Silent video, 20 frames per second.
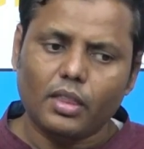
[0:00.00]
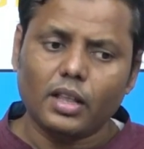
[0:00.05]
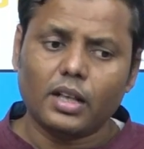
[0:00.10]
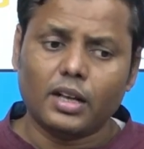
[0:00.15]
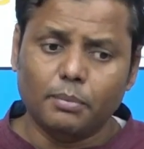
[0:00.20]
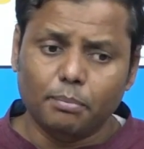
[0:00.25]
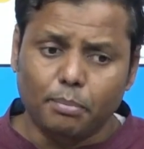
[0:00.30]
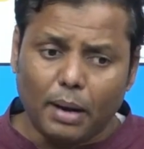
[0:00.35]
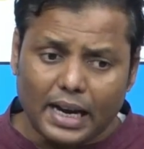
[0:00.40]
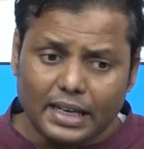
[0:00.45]

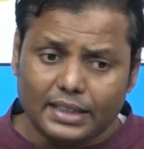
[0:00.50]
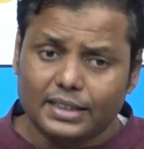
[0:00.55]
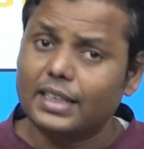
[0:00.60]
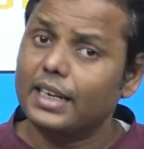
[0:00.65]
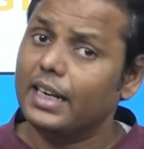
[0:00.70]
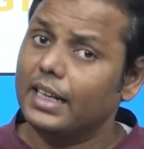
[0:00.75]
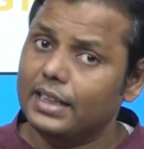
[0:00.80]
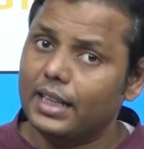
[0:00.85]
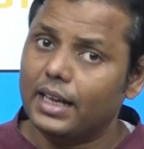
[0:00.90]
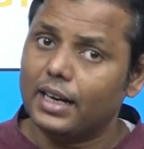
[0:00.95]
comparison
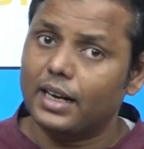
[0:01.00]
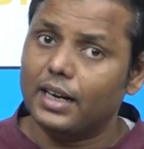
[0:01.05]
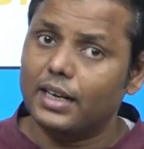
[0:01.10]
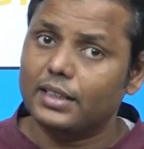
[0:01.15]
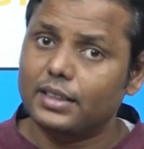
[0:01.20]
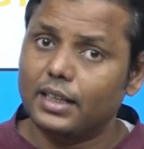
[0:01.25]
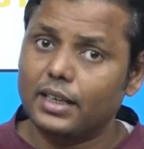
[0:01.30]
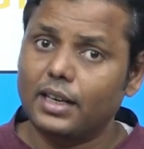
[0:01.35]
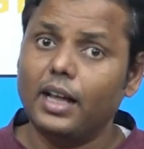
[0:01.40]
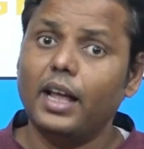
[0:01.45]
in the
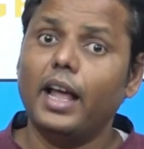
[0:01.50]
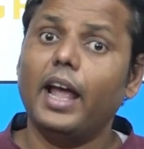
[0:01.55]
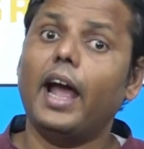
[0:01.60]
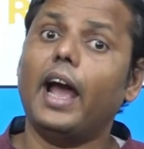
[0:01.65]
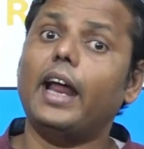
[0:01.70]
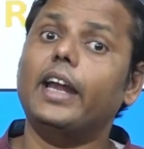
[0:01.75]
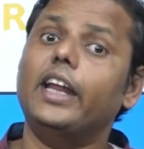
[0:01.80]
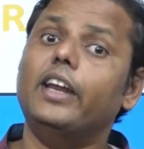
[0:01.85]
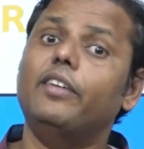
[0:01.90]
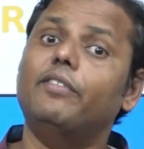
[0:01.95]
religion,
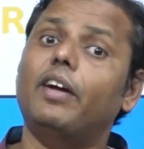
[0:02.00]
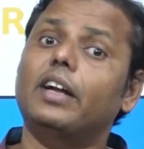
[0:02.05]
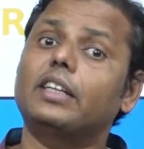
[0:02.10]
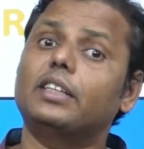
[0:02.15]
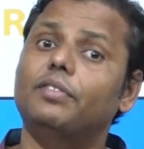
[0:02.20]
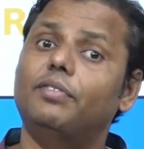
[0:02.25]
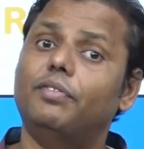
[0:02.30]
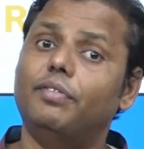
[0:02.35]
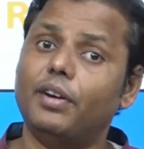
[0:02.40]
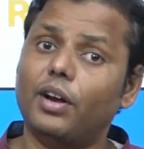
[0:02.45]
and in fact the
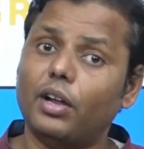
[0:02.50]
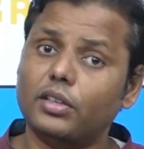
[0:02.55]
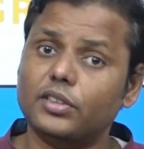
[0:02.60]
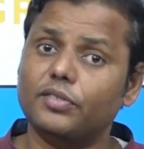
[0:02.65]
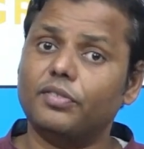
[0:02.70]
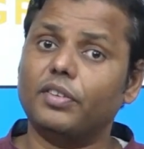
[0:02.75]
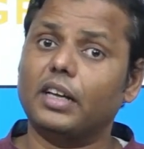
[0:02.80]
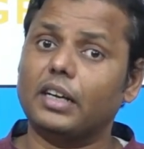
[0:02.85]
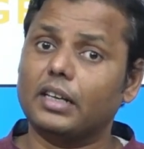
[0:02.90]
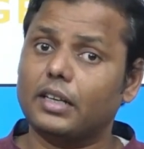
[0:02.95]

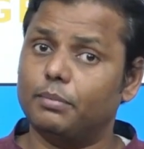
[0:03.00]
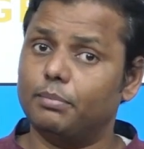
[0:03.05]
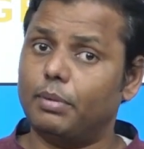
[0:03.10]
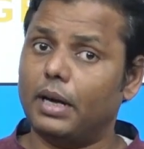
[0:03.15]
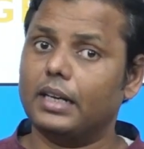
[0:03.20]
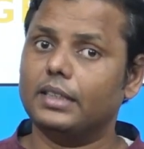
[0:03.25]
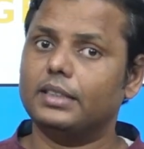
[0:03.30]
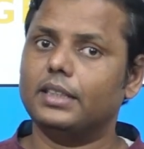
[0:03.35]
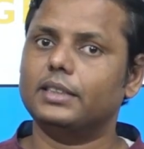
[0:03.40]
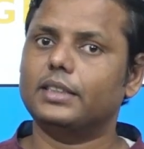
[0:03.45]
philosophical
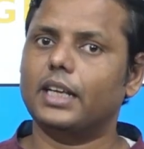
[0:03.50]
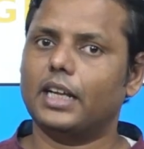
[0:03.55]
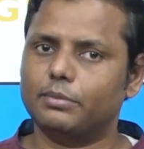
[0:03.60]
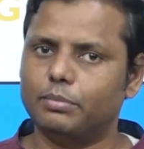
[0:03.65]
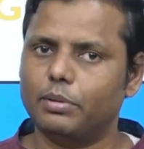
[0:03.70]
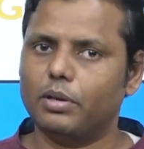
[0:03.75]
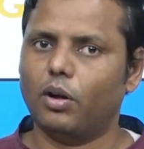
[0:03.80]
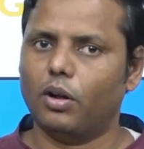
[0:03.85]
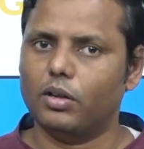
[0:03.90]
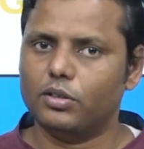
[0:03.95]
comparisons have
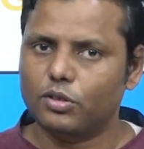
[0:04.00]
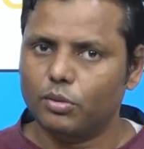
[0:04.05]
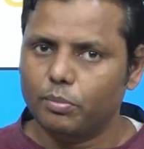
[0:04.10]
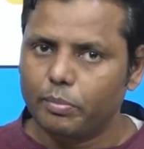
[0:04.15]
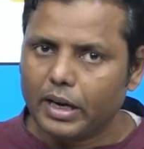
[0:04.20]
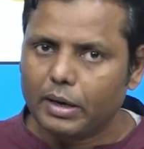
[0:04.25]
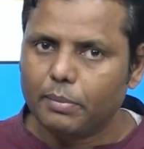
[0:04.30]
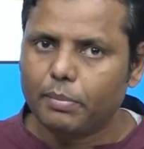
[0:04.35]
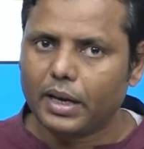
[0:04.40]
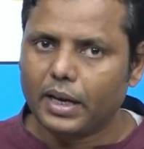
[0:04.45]
been also
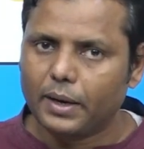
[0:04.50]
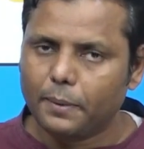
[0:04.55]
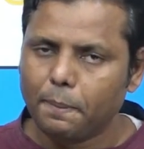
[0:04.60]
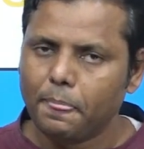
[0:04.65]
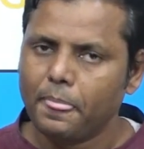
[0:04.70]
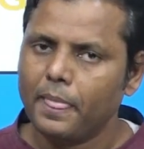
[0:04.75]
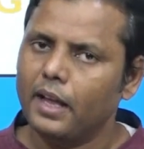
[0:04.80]
made by him,